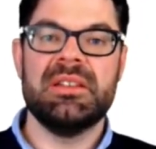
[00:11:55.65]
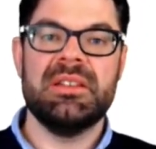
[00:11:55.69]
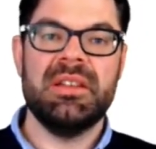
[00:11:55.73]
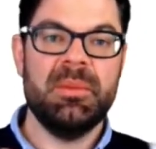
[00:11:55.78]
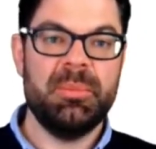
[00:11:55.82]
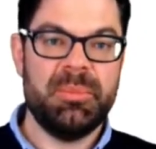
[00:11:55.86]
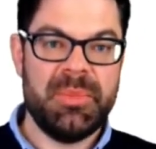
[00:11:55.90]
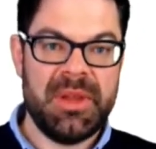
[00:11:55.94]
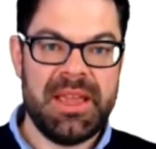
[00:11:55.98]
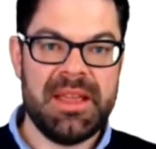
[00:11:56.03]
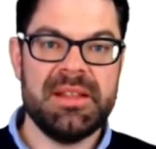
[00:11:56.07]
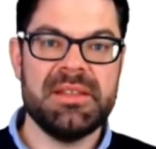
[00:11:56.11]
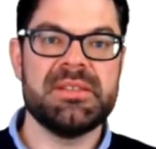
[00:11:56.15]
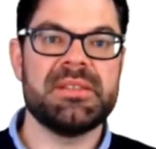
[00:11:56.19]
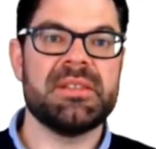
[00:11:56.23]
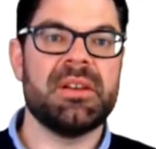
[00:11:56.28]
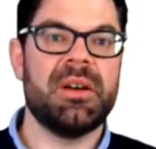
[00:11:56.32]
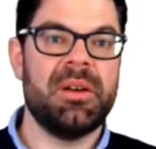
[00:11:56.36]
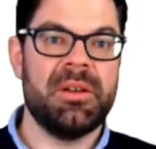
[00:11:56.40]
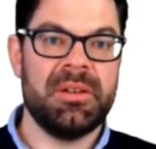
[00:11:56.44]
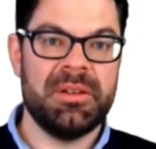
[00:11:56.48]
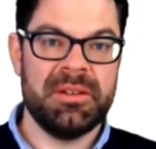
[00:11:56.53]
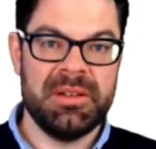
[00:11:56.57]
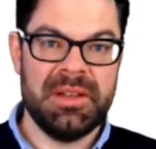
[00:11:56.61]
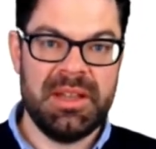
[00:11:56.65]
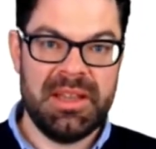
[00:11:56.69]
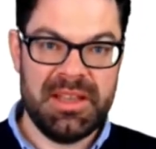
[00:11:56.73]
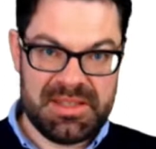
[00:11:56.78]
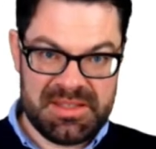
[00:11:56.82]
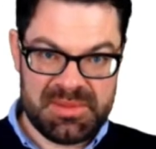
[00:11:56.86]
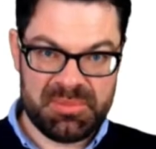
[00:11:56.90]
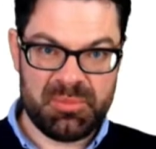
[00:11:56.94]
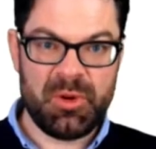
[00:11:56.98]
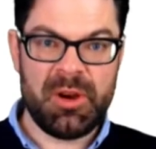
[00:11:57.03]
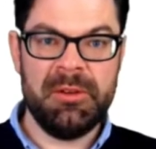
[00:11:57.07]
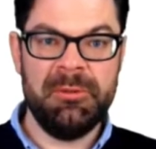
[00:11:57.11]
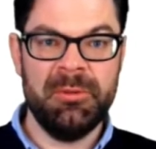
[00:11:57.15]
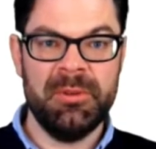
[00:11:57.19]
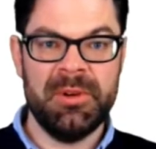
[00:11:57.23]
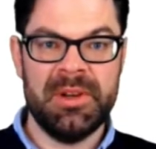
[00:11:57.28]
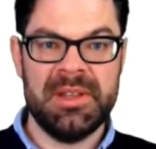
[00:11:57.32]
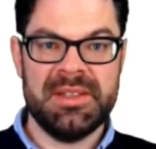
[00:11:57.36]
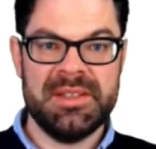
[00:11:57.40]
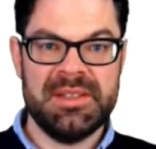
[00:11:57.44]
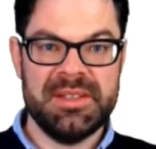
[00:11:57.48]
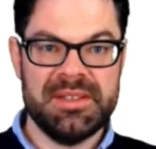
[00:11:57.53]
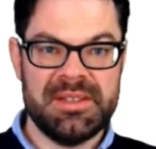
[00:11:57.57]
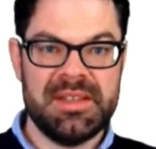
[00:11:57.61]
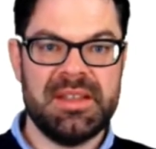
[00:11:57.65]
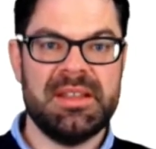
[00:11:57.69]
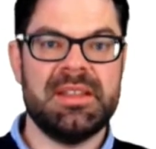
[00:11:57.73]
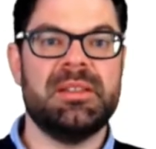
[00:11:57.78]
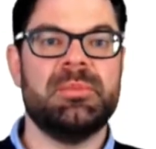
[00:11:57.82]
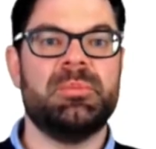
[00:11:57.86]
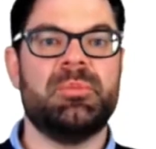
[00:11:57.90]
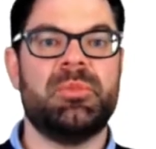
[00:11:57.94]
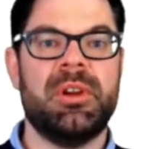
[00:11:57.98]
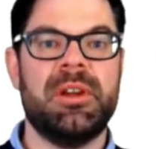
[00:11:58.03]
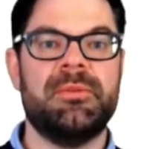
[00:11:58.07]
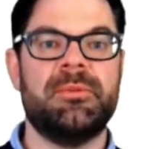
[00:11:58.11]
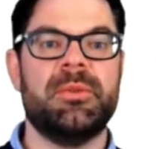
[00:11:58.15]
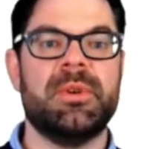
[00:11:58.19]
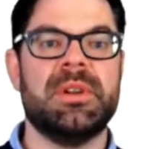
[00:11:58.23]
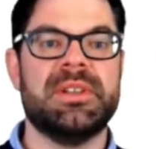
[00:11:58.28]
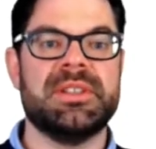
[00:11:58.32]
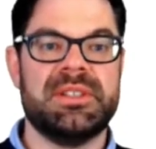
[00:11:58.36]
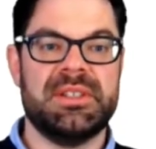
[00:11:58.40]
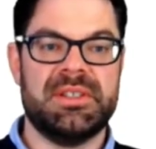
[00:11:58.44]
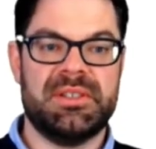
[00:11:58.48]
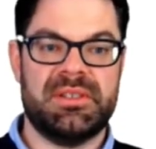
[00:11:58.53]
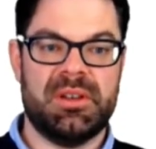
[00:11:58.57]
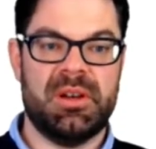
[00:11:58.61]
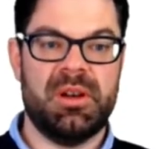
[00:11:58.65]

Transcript: depends on its preferences and the preferences